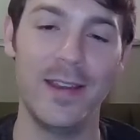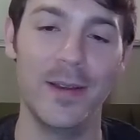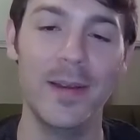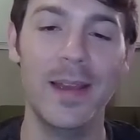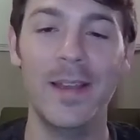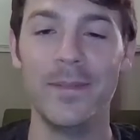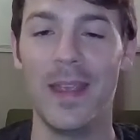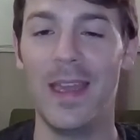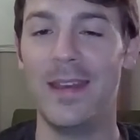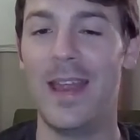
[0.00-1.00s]
here,
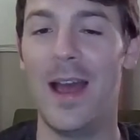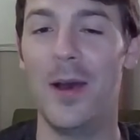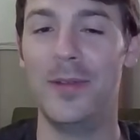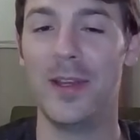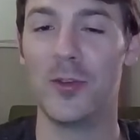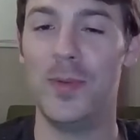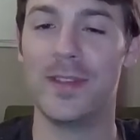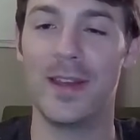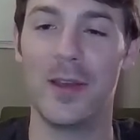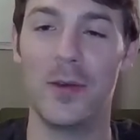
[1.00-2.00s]
and now Diggersby is going to